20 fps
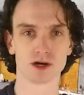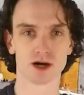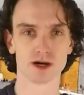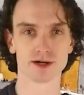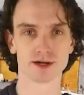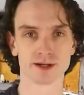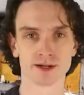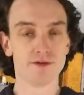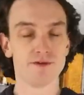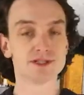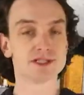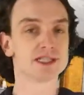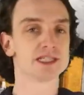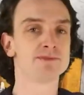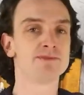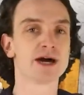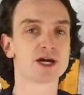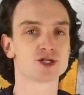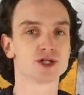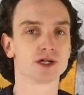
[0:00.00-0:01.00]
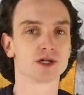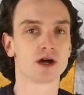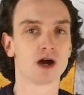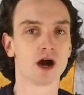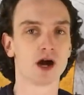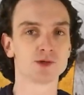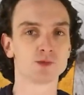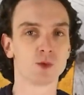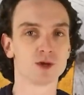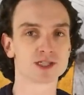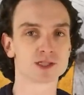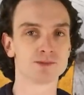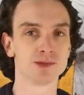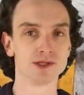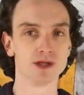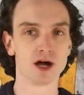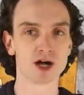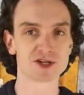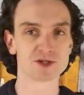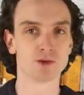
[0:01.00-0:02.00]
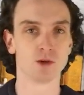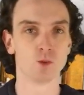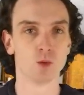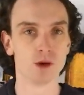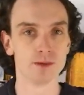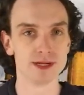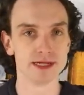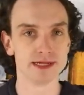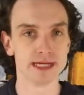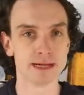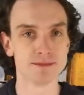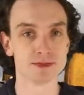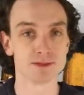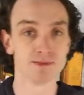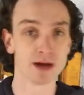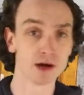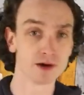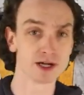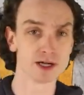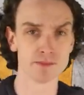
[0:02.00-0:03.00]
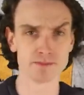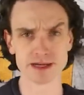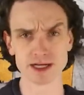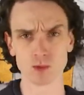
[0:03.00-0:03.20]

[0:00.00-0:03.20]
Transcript: card. This inspection card once belonged to a woman named Marion